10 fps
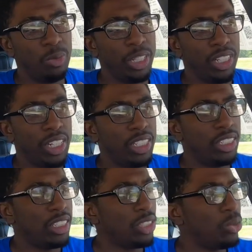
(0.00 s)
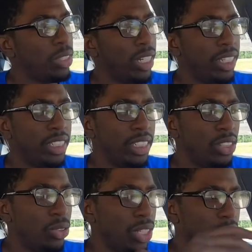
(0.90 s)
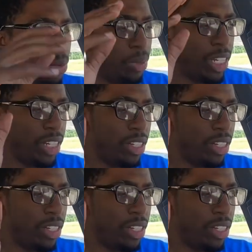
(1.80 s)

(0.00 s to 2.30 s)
But yeah, this is a 2018 Toyota, man.